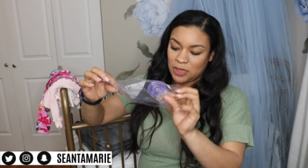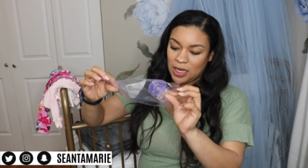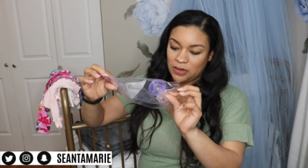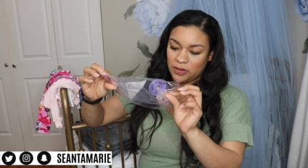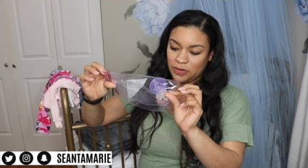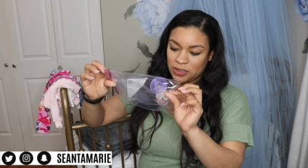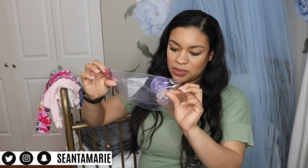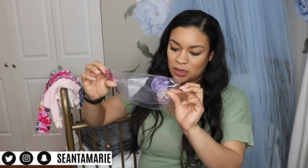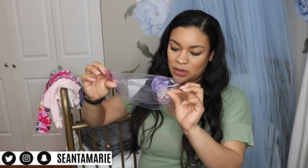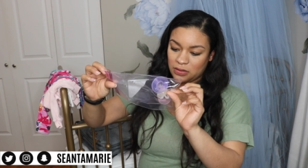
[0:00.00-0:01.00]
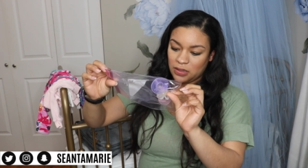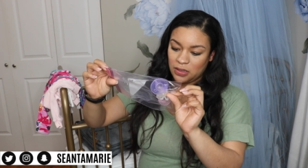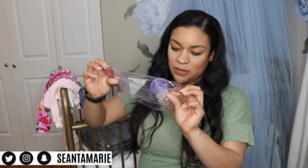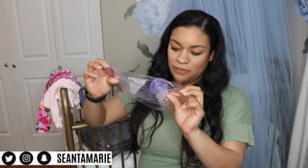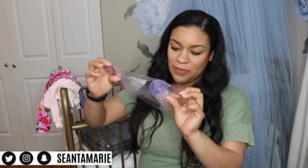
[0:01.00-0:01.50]
I don't know what it's called
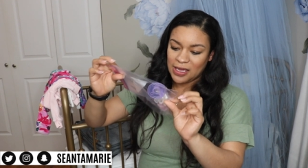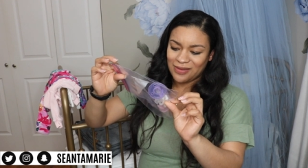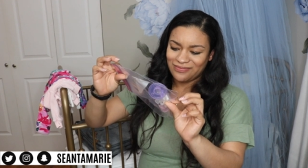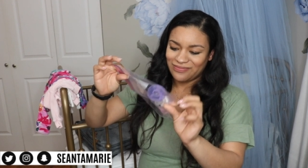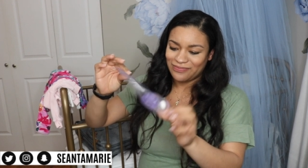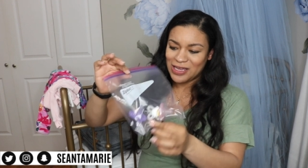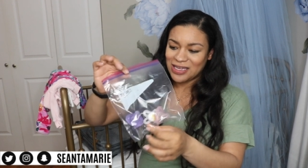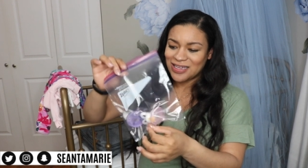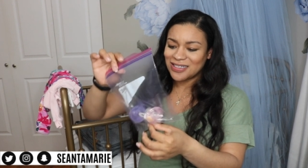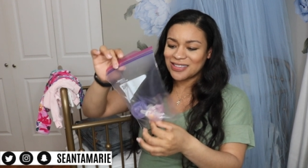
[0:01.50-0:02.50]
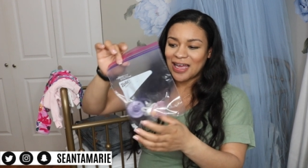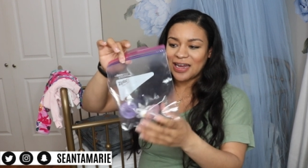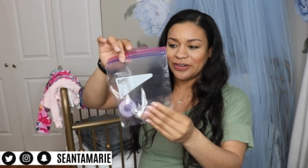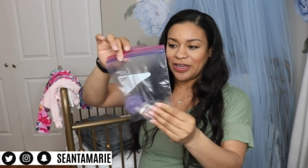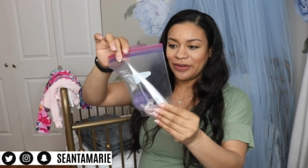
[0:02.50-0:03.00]
ma'am binkies i
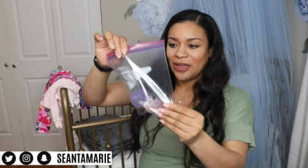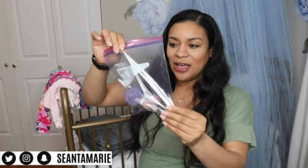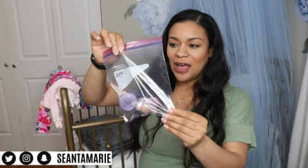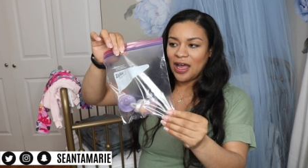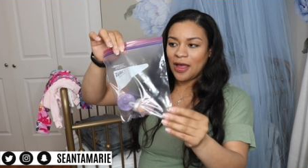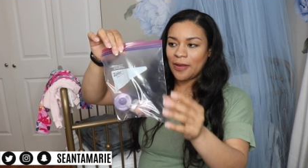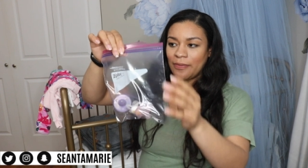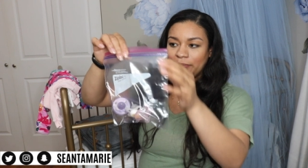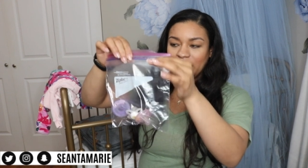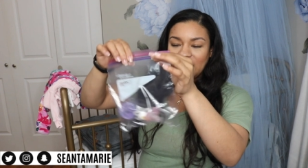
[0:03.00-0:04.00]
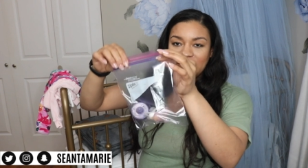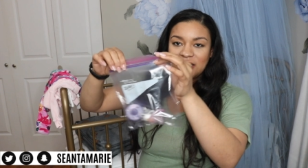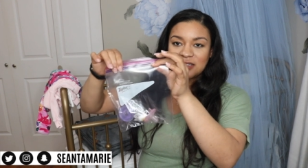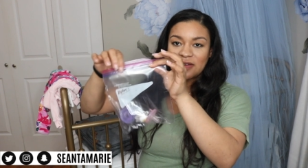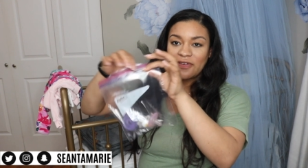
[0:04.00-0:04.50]
don't know um but
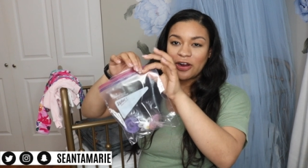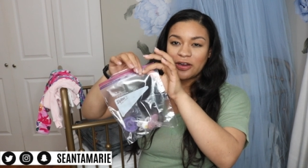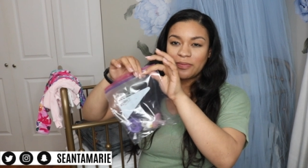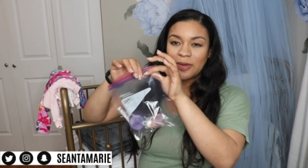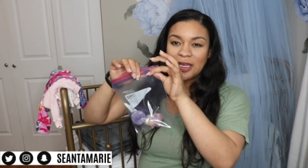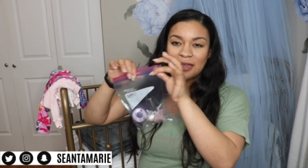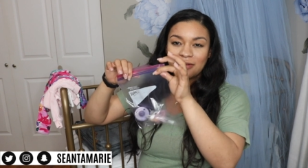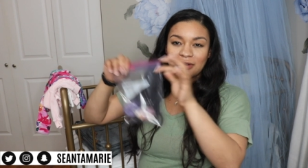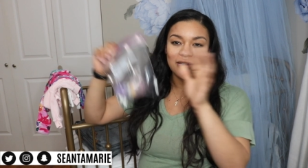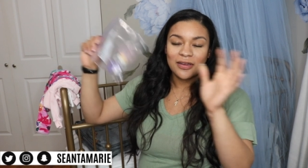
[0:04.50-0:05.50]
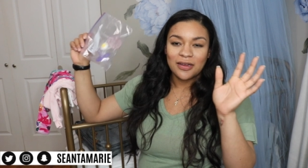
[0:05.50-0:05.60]
these have already been